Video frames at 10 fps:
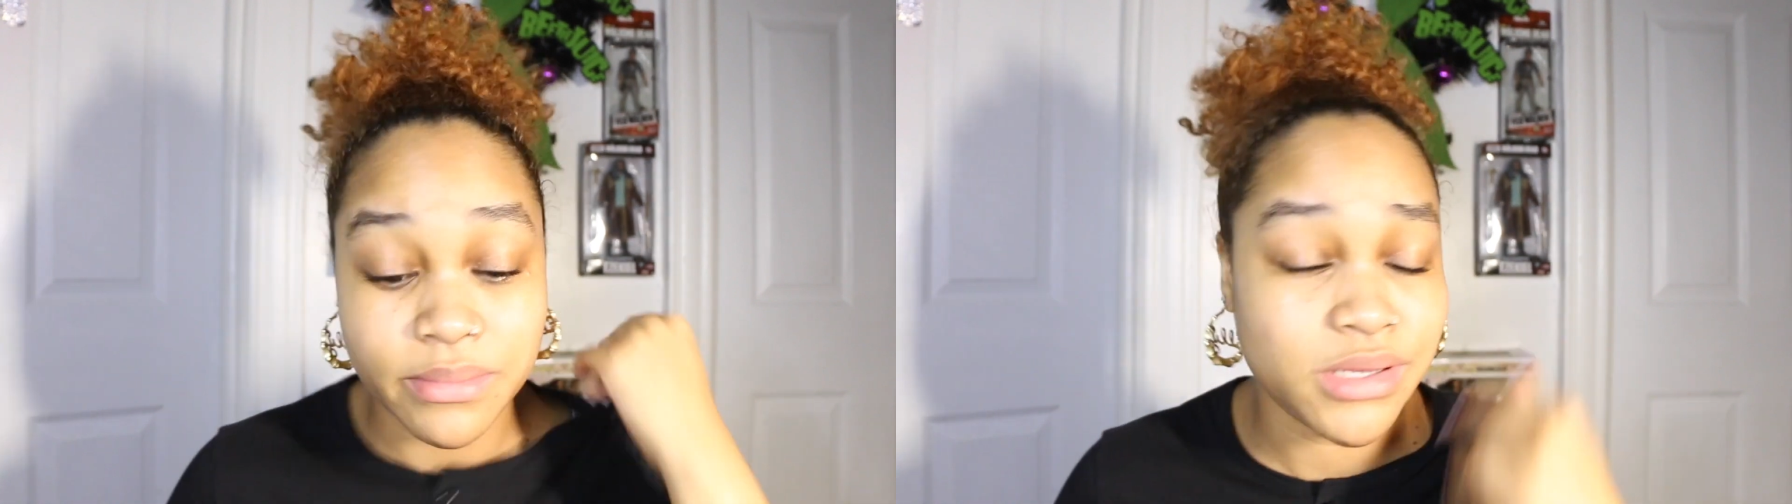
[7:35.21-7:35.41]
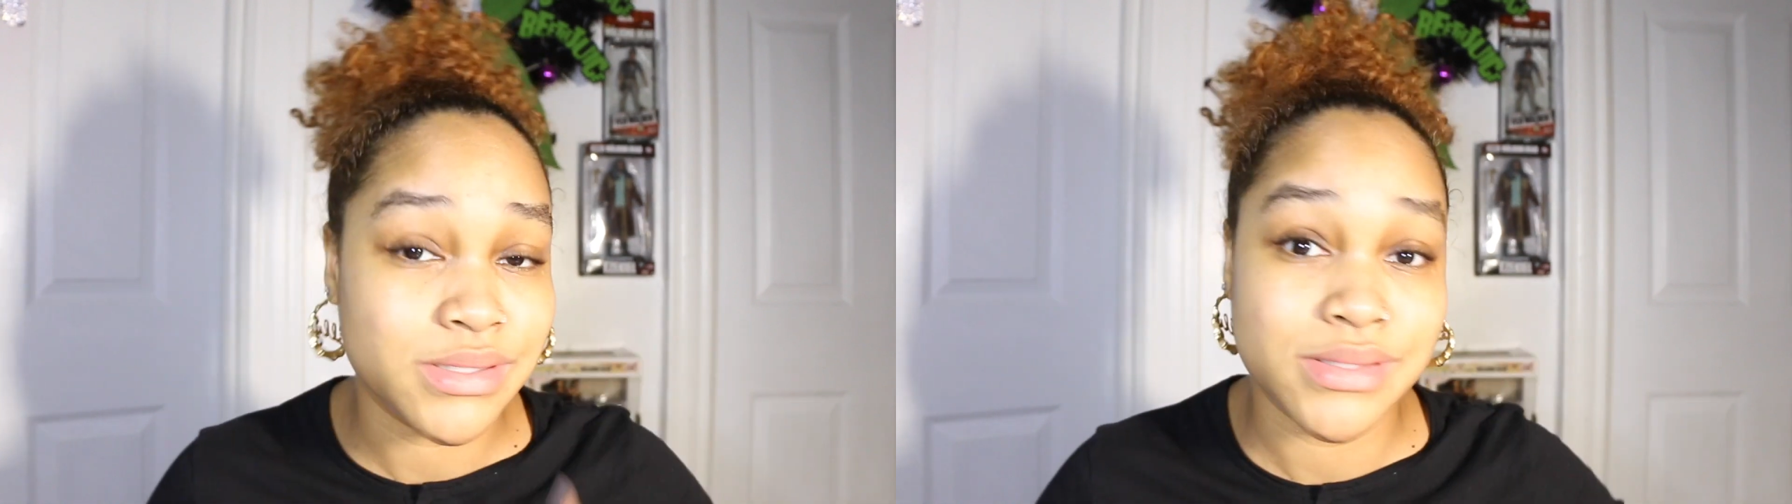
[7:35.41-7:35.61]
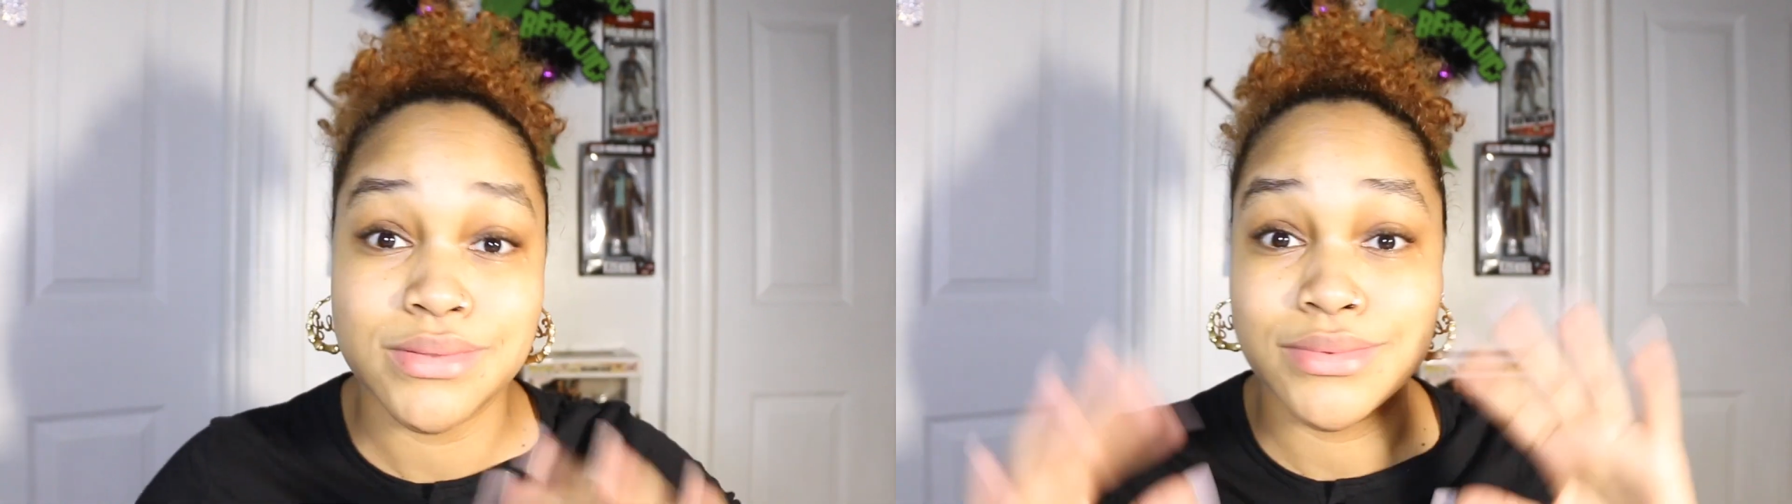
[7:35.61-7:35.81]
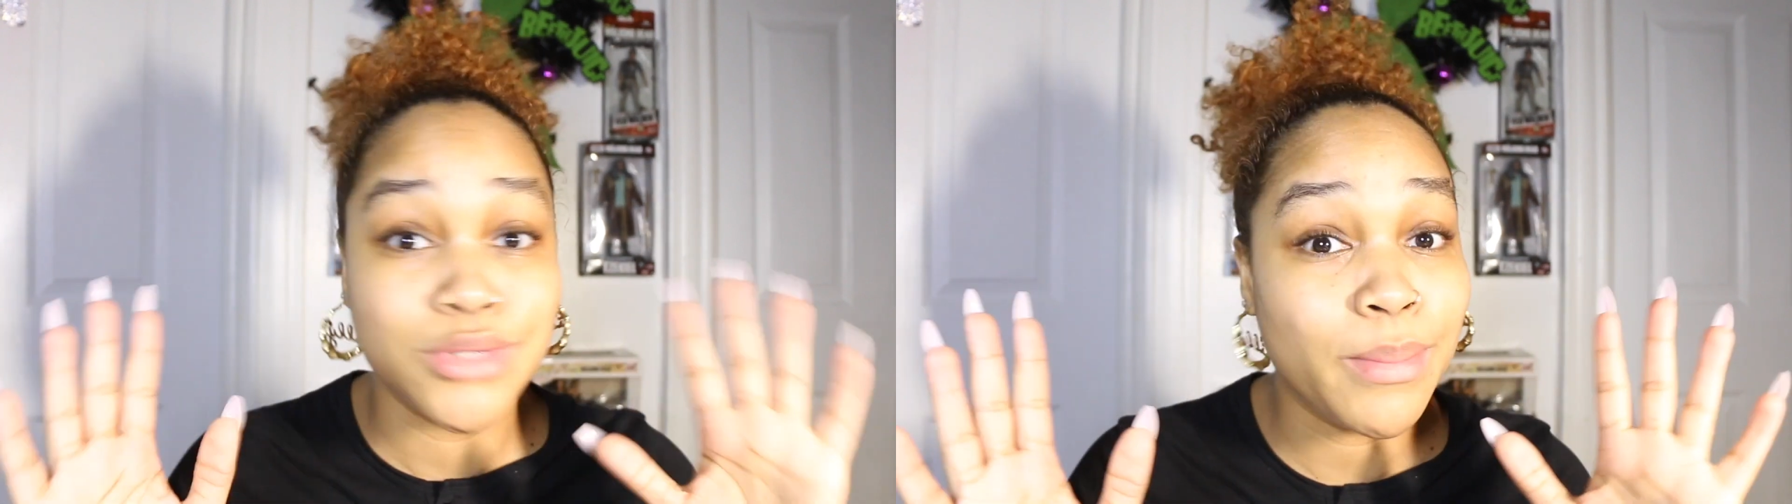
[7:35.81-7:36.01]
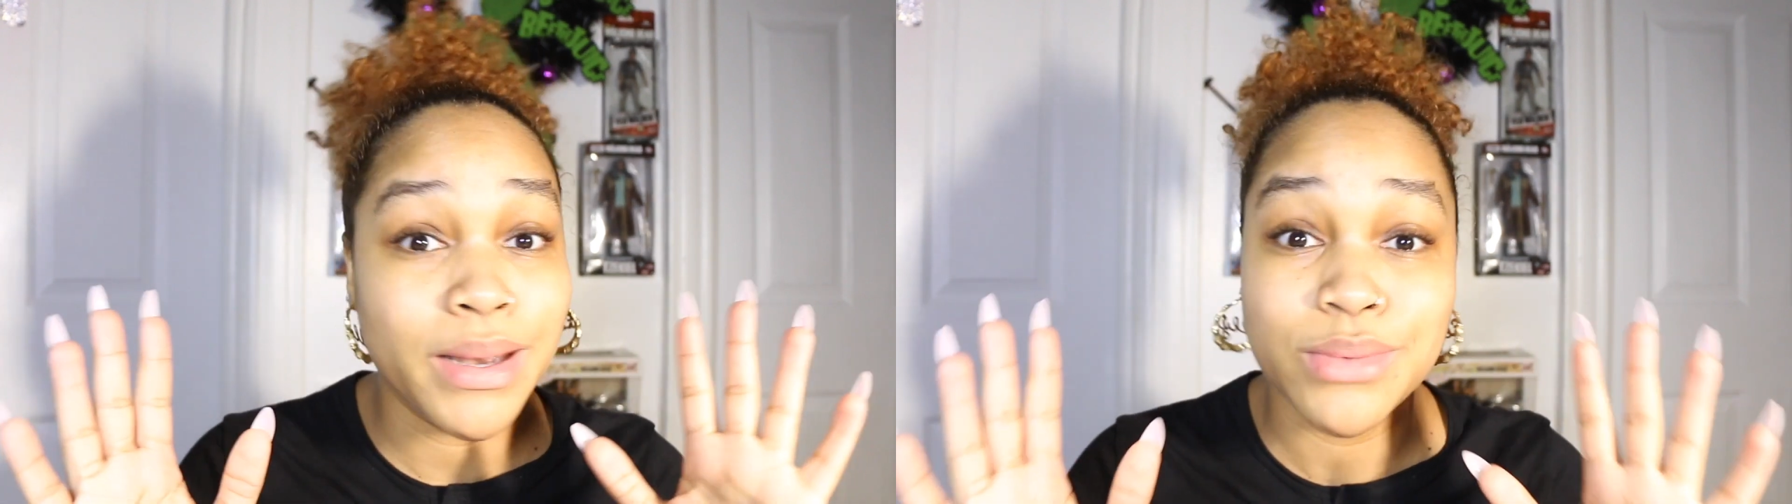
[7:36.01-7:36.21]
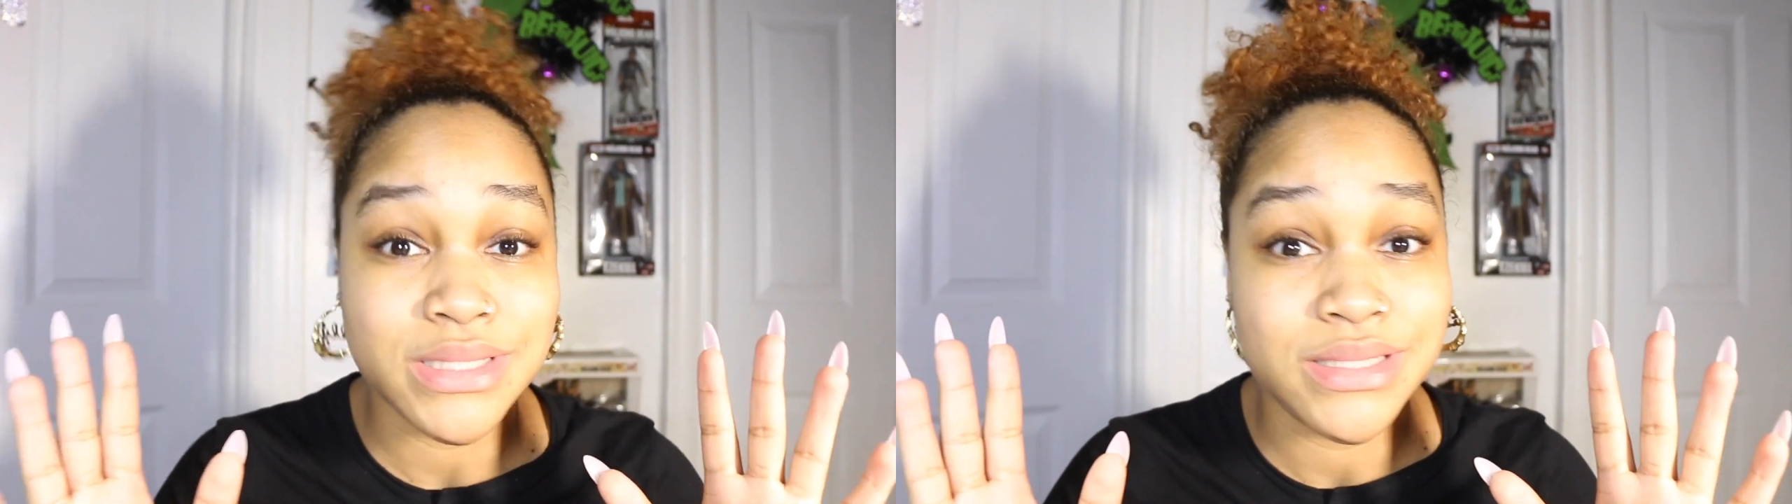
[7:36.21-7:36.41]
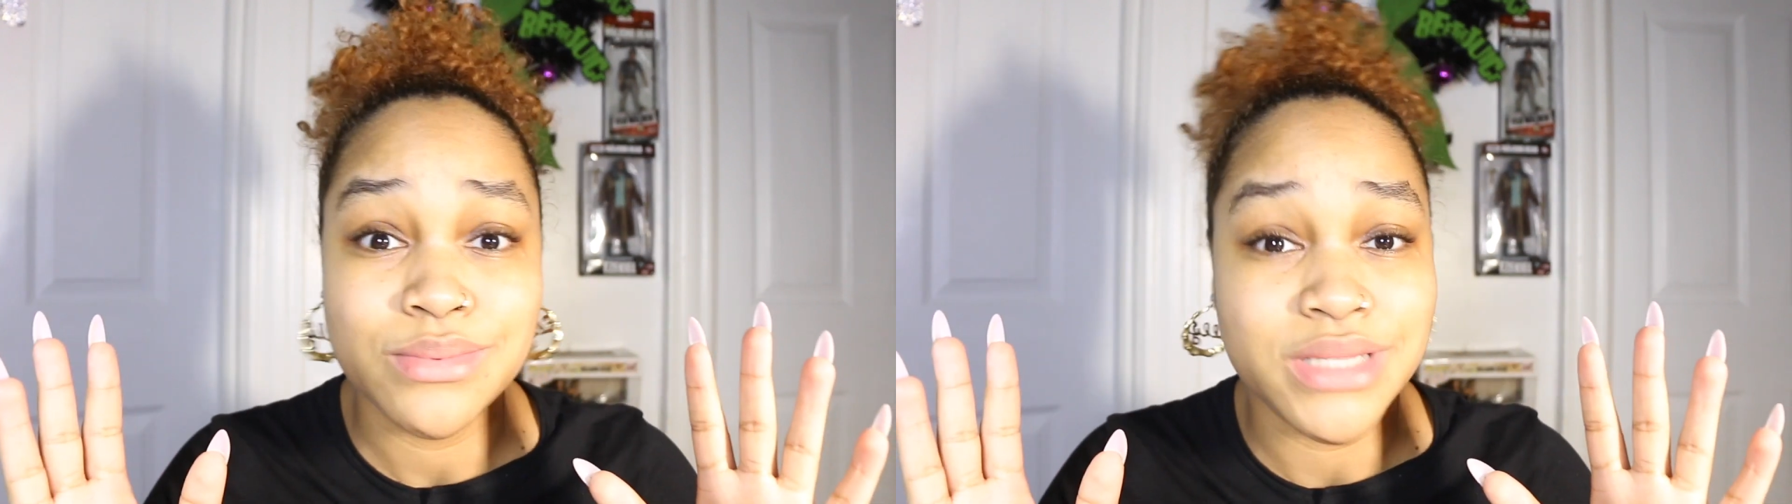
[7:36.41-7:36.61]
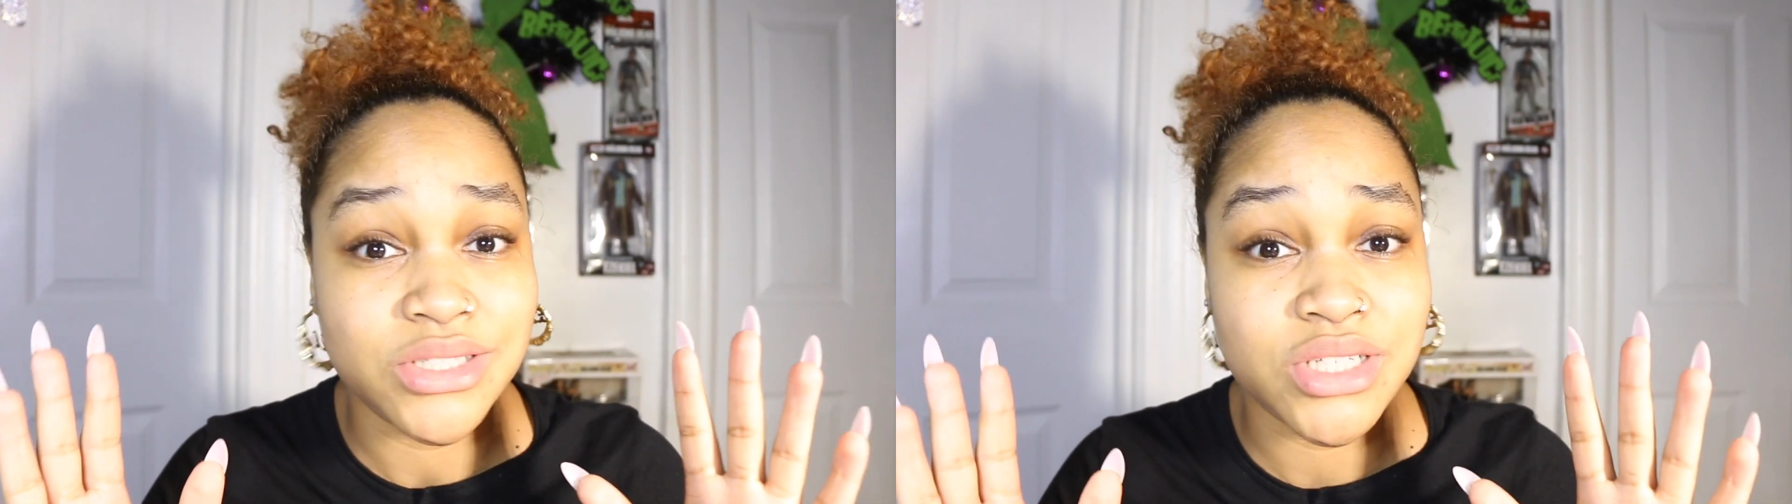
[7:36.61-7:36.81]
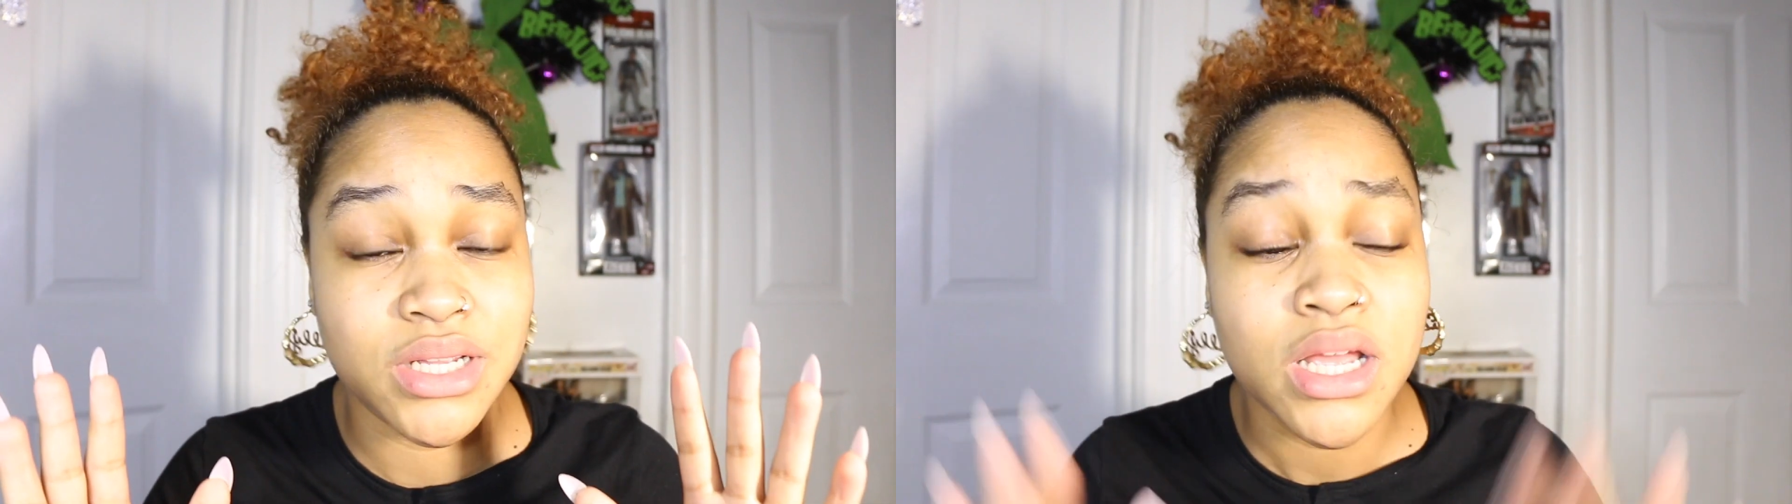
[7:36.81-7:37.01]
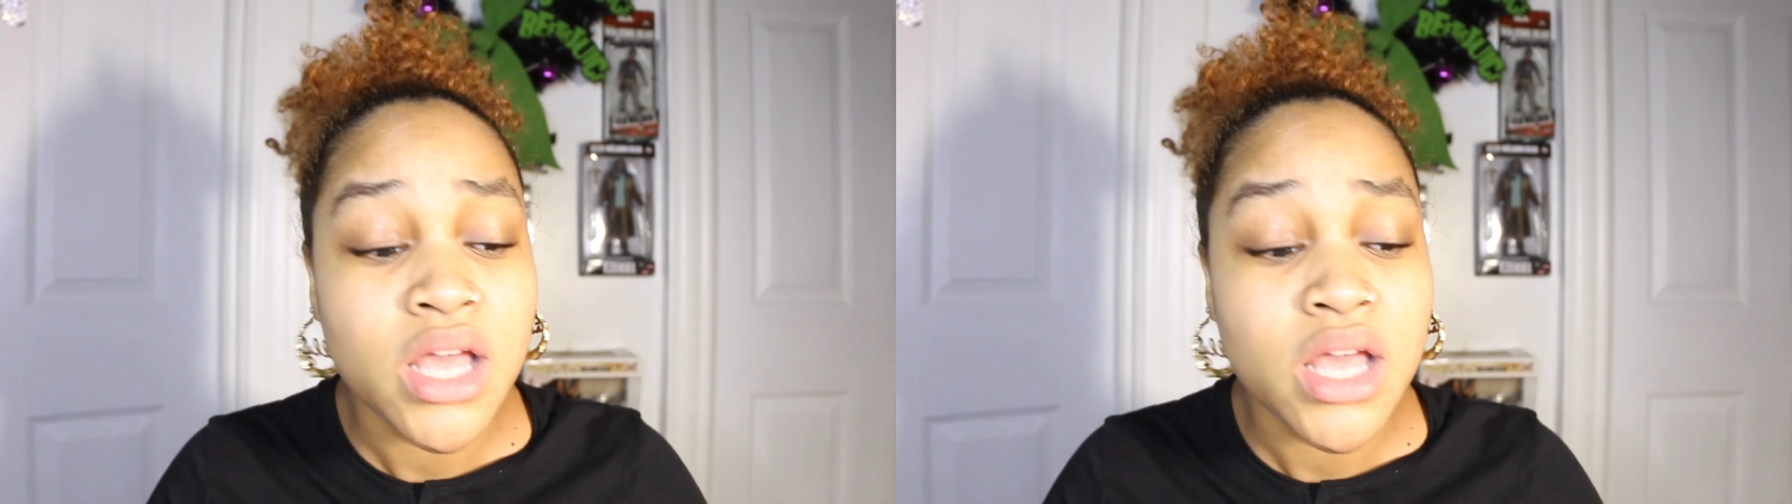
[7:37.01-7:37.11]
because nobody wants to deal with that shit.